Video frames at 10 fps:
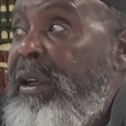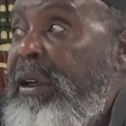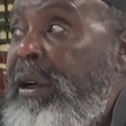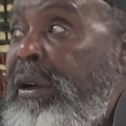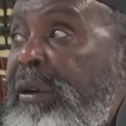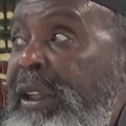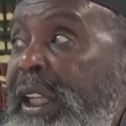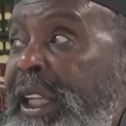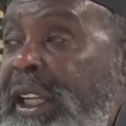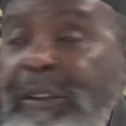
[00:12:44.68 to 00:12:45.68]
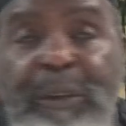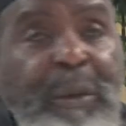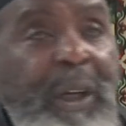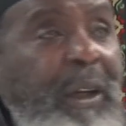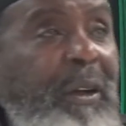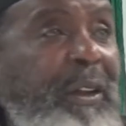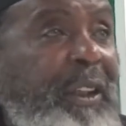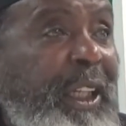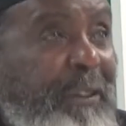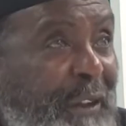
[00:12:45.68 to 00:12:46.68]
all day, everywhere, all the time.
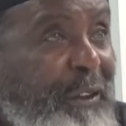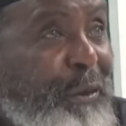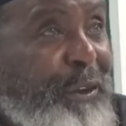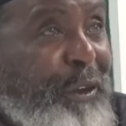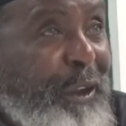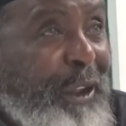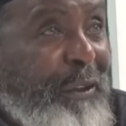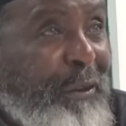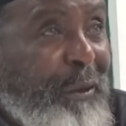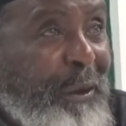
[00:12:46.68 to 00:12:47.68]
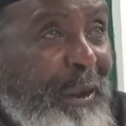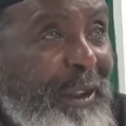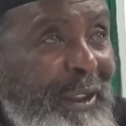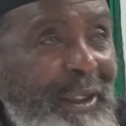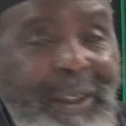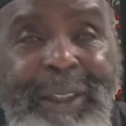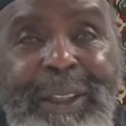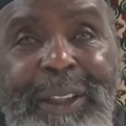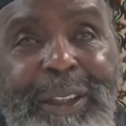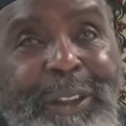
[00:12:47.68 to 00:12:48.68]
If that's what you're looking for,
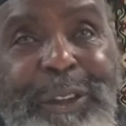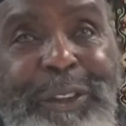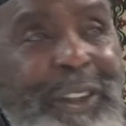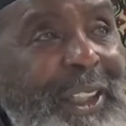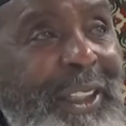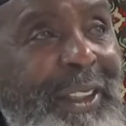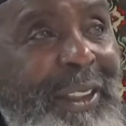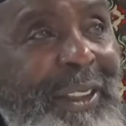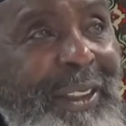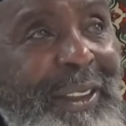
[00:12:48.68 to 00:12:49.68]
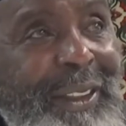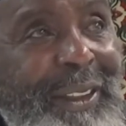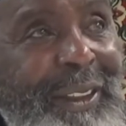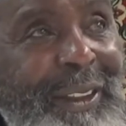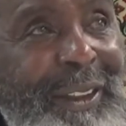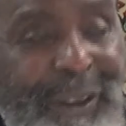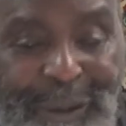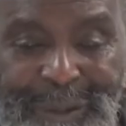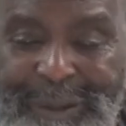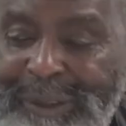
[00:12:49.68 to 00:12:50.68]
you see it, you
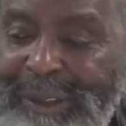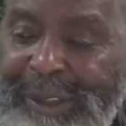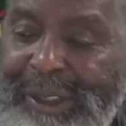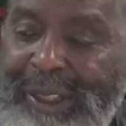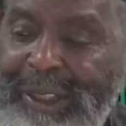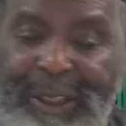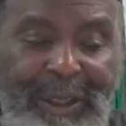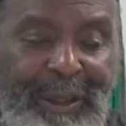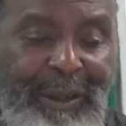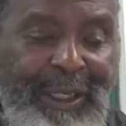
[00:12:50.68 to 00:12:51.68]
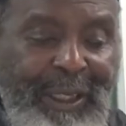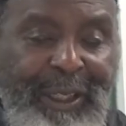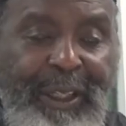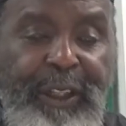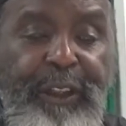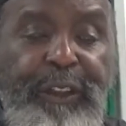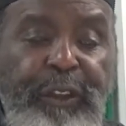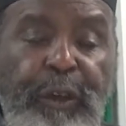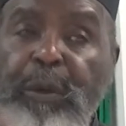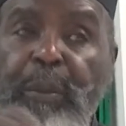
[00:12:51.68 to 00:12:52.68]
know? Okay,
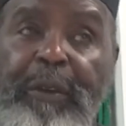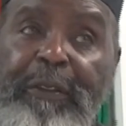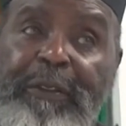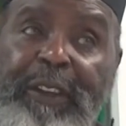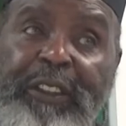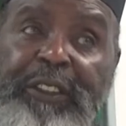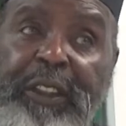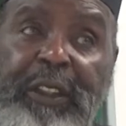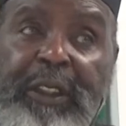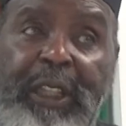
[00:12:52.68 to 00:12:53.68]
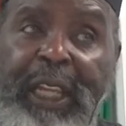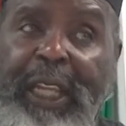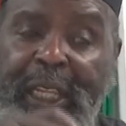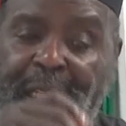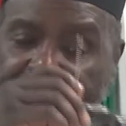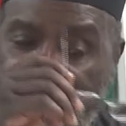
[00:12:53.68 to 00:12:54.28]
so perfection, uh-uh.